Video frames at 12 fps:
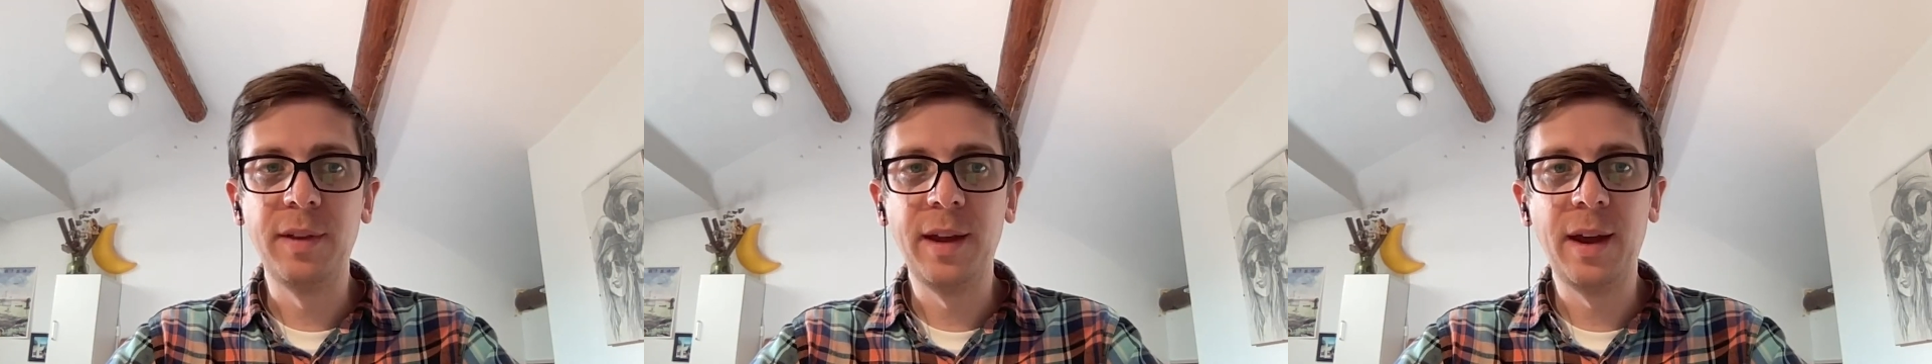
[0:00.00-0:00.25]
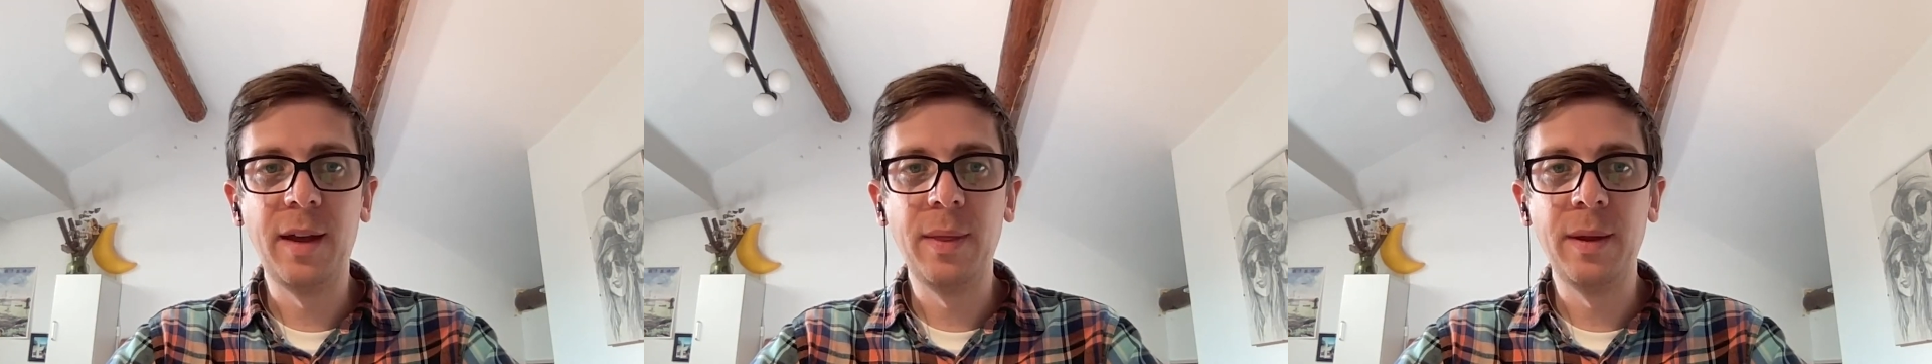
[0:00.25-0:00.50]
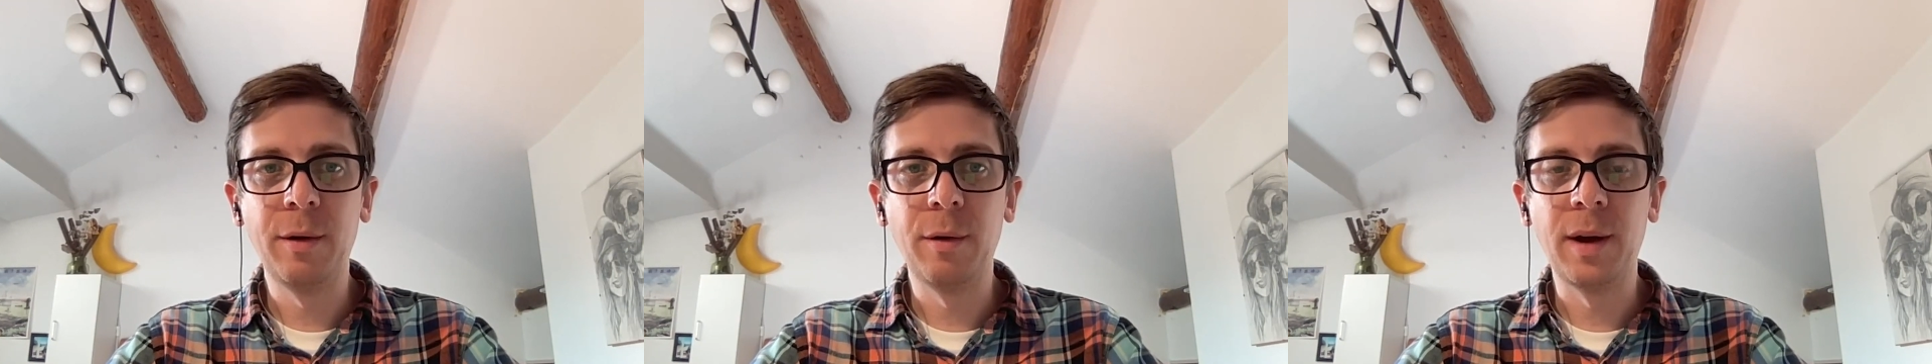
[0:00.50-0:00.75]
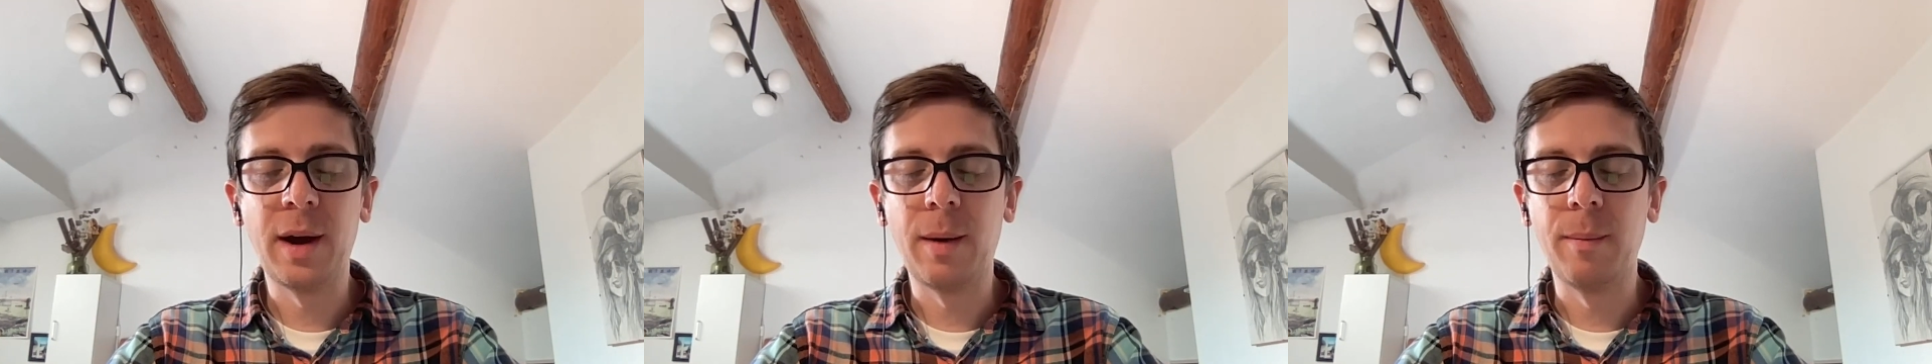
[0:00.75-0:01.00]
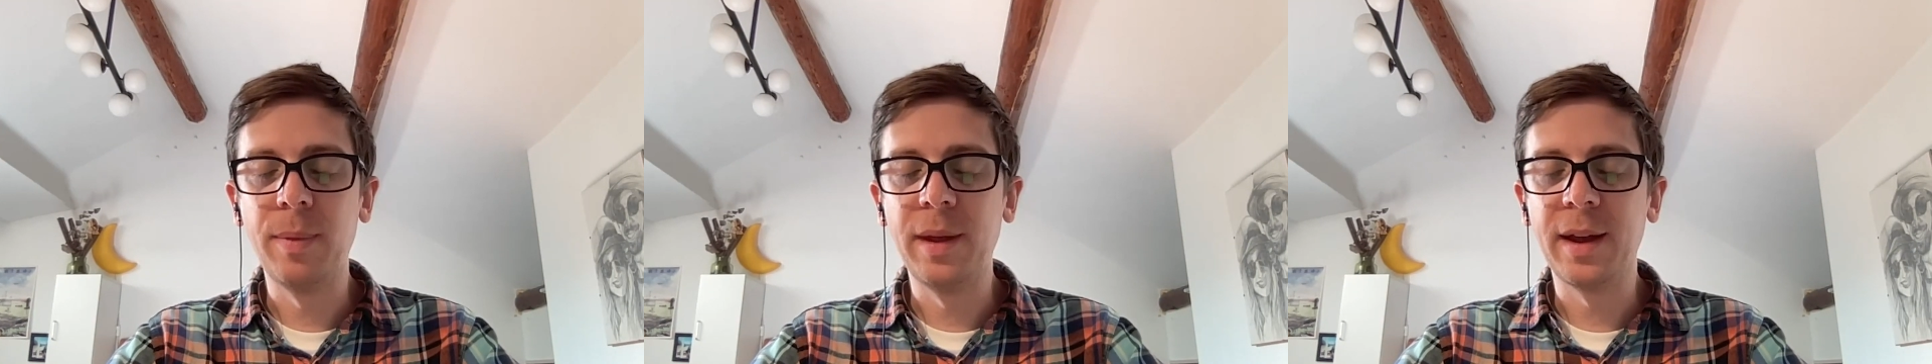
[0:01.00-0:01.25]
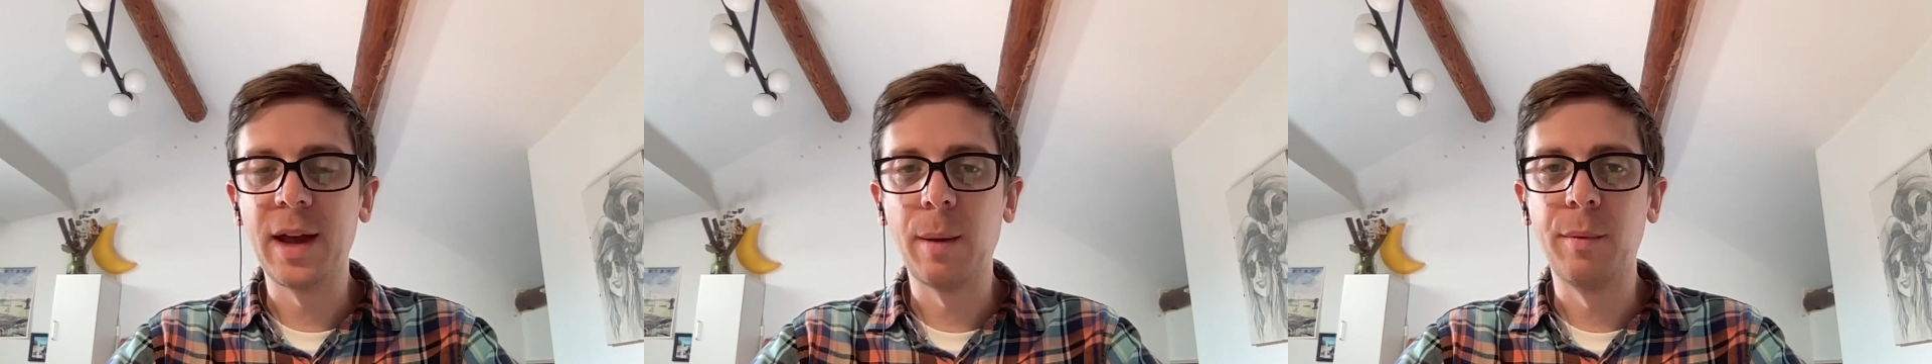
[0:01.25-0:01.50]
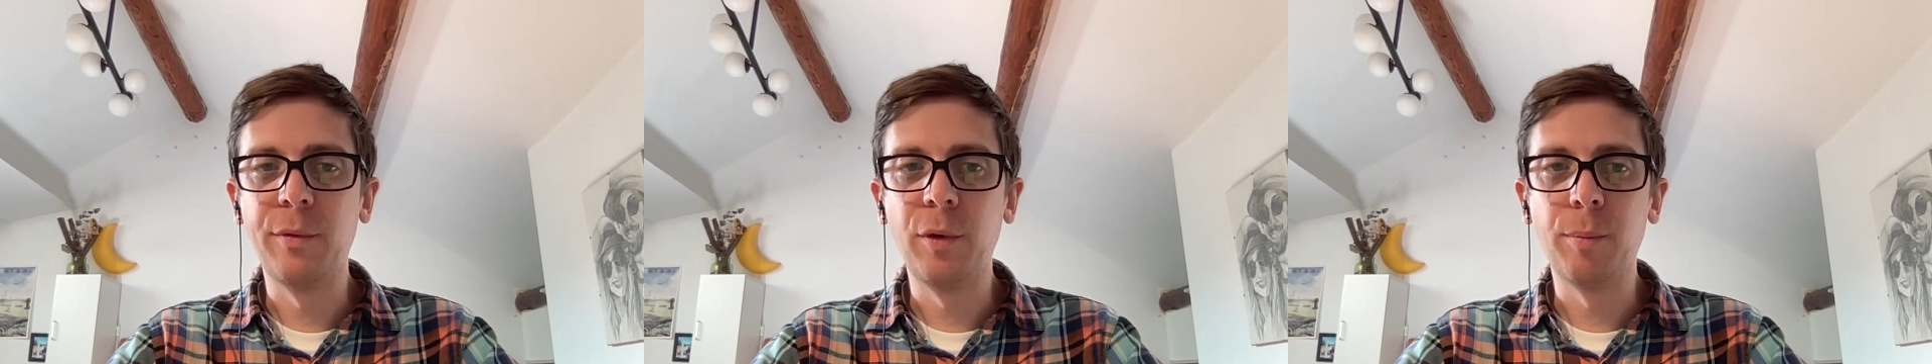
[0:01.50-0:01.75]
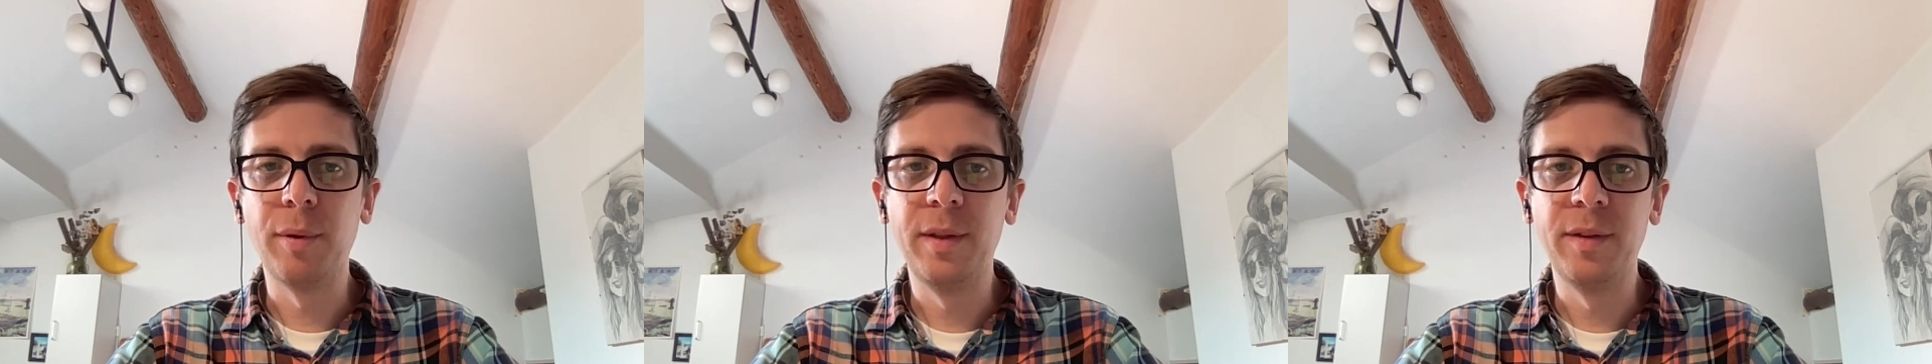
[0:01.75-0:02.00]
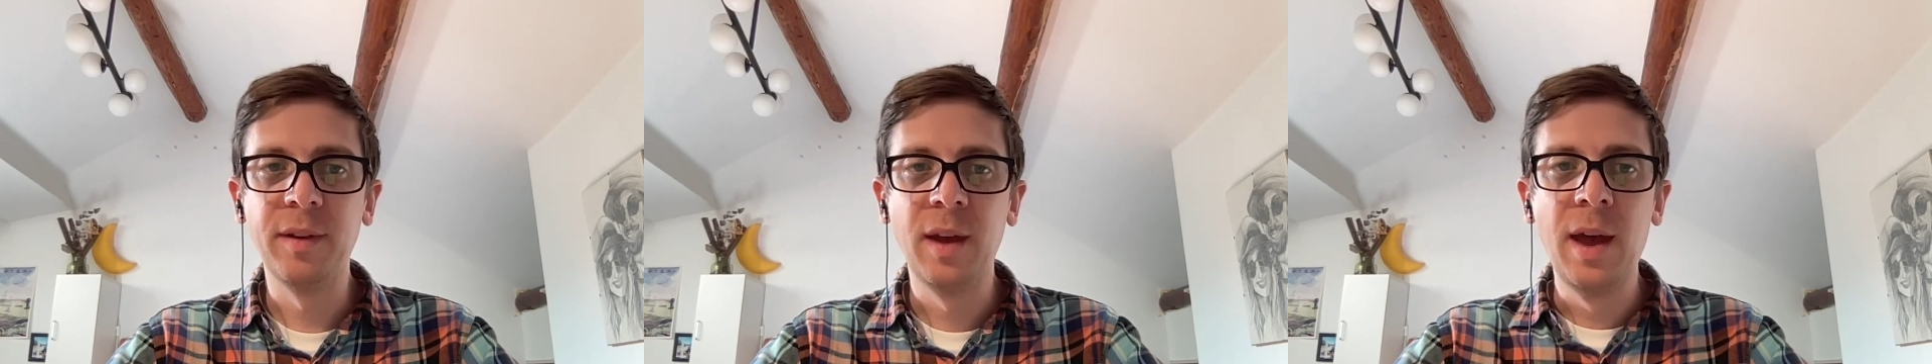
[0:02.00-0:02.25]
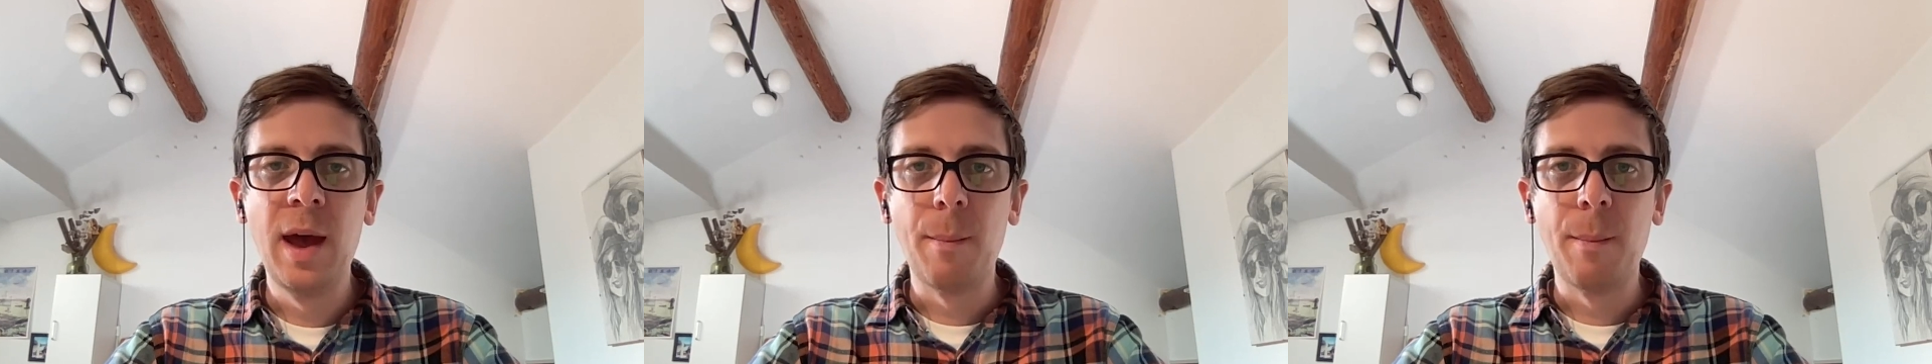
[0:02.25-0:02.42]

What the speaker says: their carbon footprints.